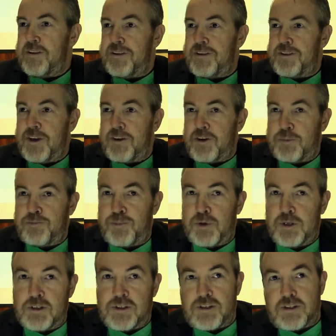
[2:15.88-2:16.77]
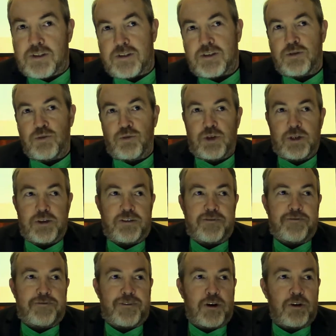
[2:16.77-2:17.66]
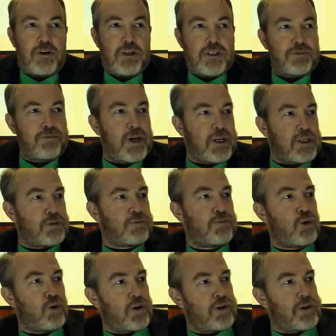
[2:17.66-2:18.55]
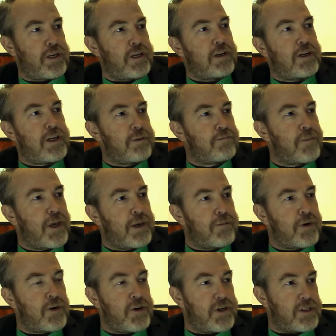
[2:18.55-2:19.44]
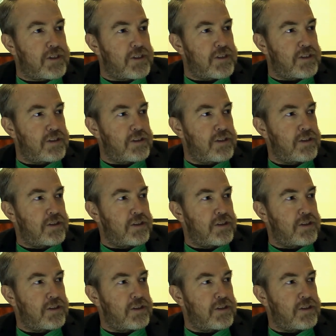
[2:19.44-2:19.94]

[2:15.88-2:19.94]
Therapists would focus much more on healing memories,